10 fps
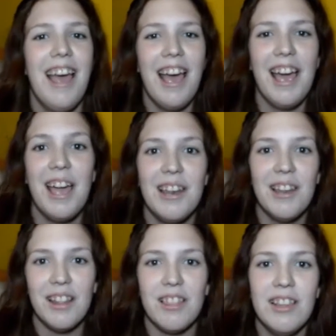And
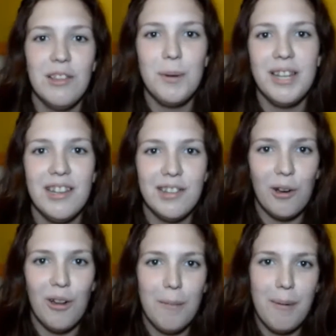this video is
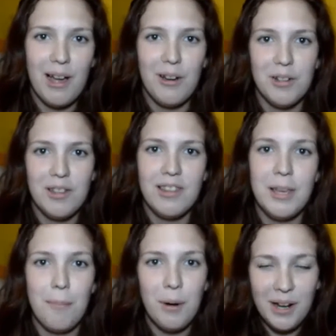all about the
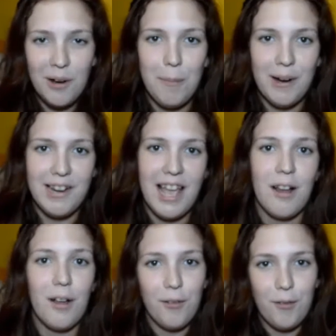pre-opera tag
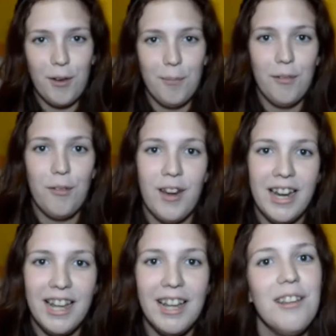from
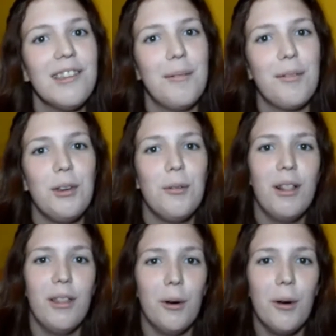Freda. Some of you will
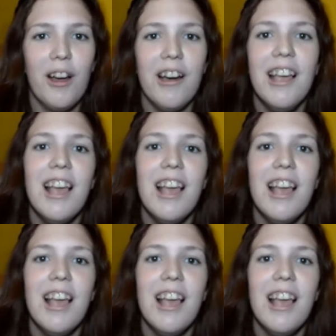know her.